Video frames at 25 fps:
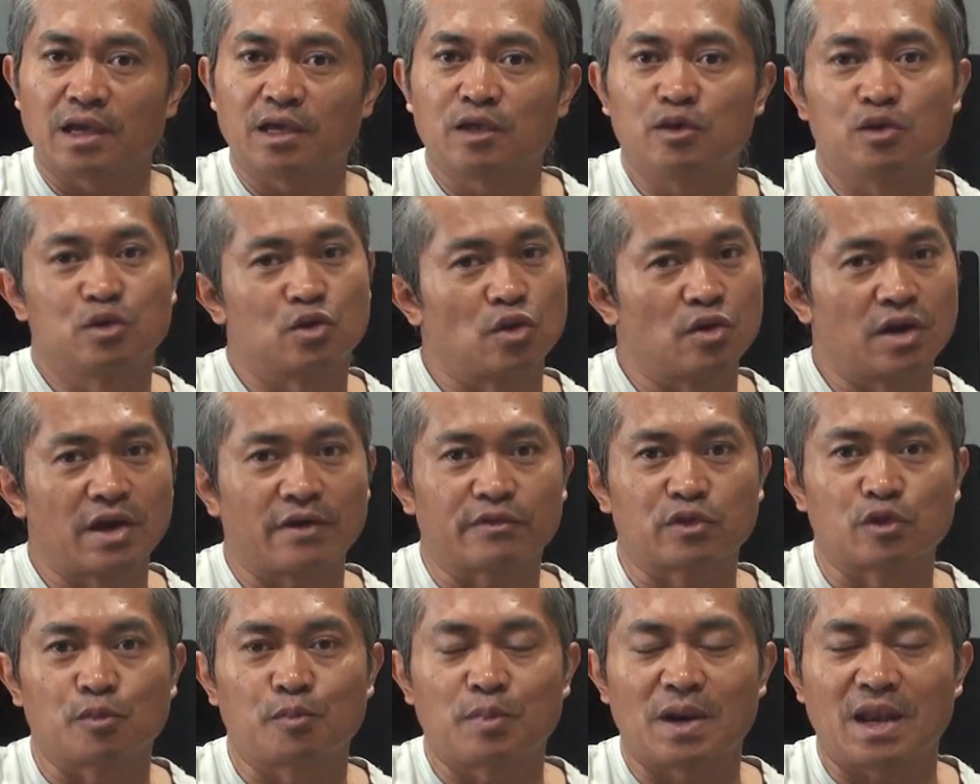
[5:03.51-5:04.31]
You don't
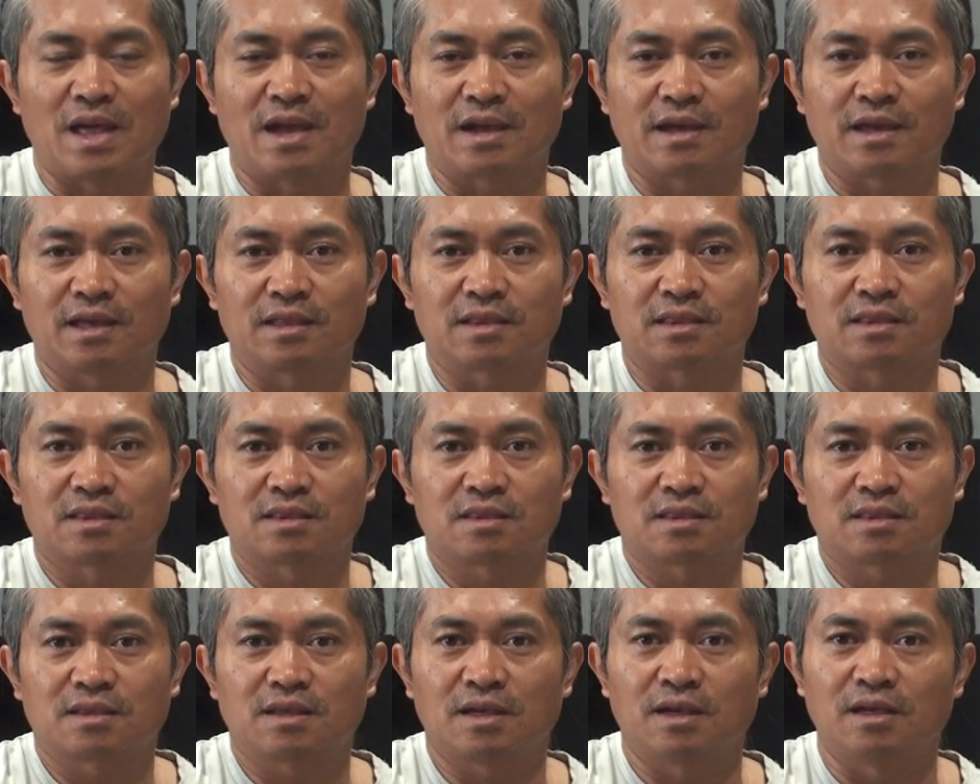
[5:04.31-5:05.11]
have to plug it
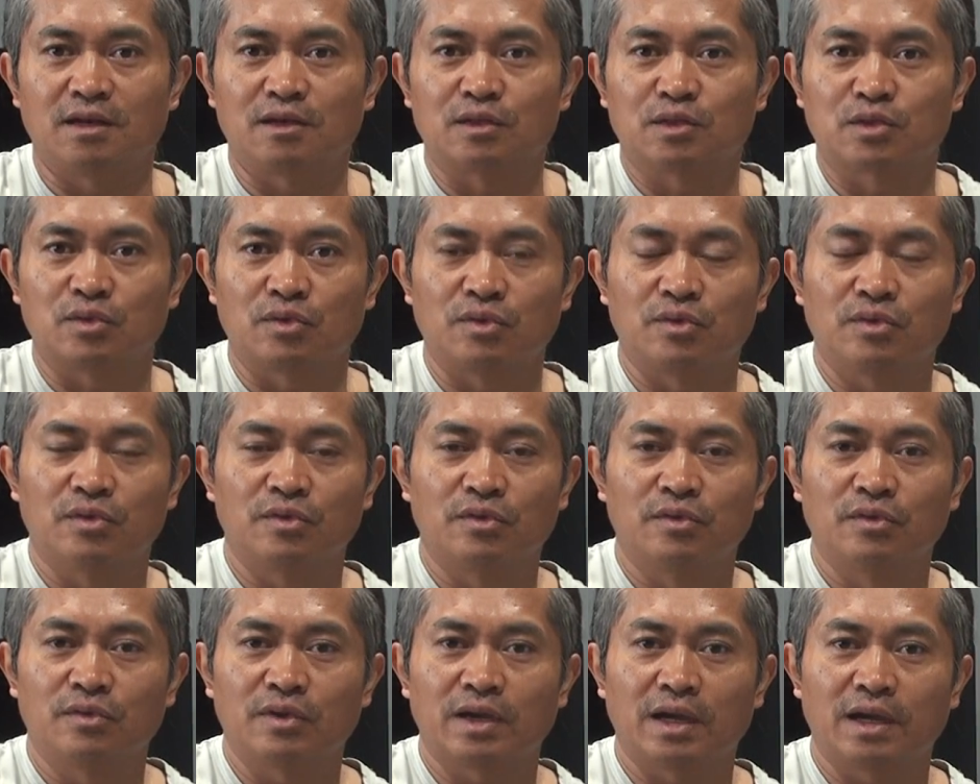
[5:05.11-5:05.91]

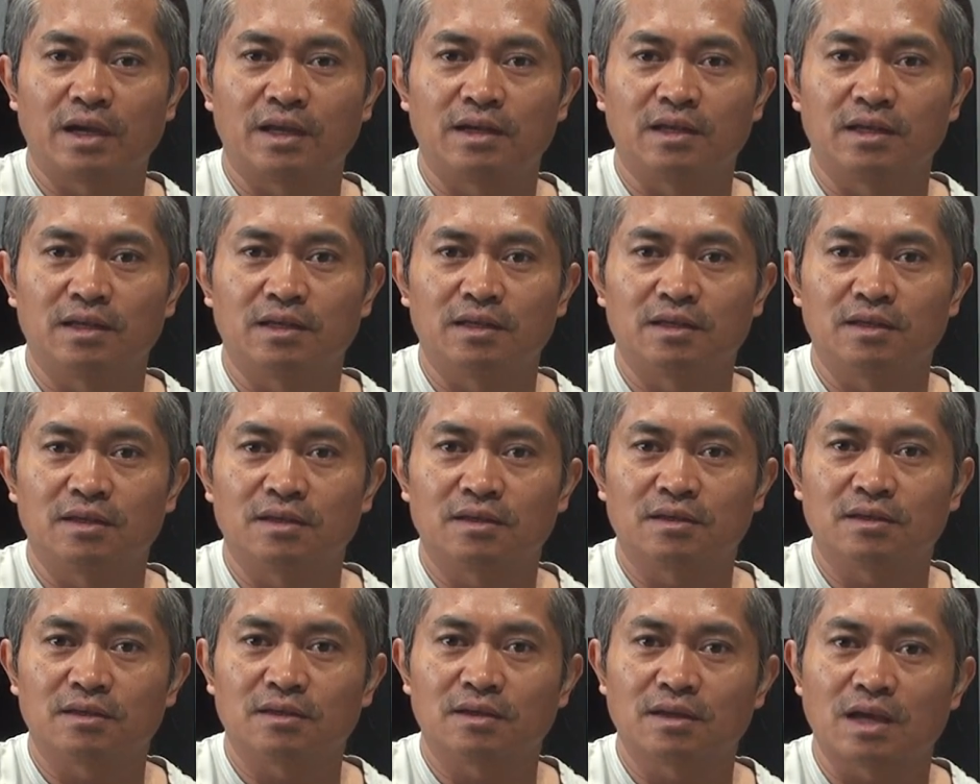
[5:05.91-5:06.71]
into any